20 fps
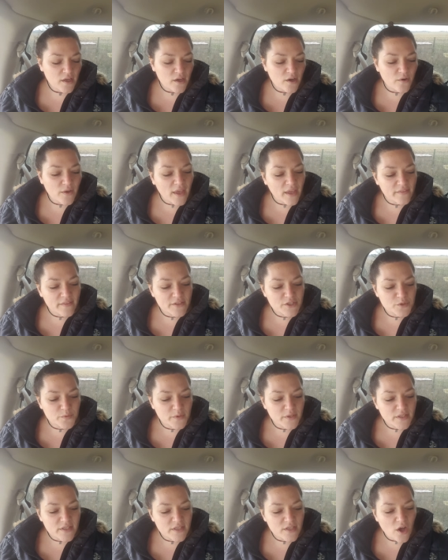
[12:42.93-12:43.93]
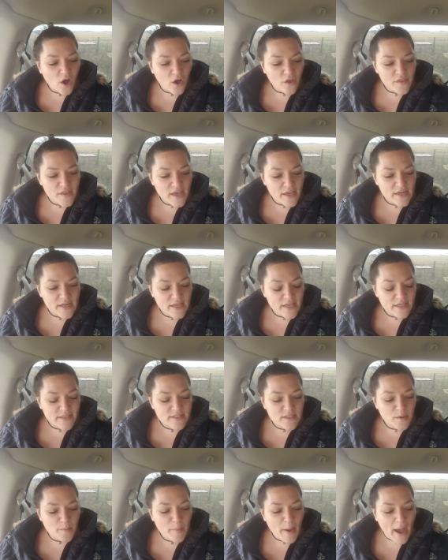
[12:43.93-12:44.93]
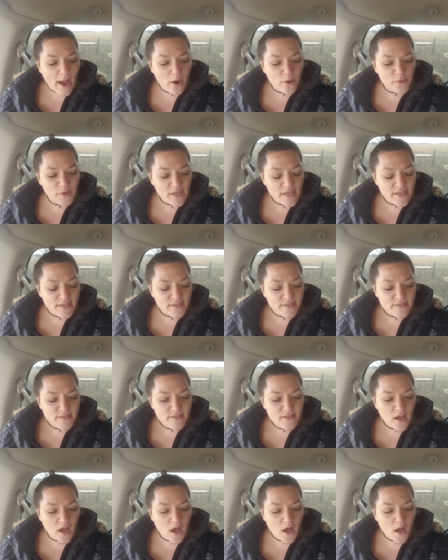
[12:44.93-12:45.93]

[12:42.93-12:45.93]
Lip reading: Okay, and that's really all that it's about, is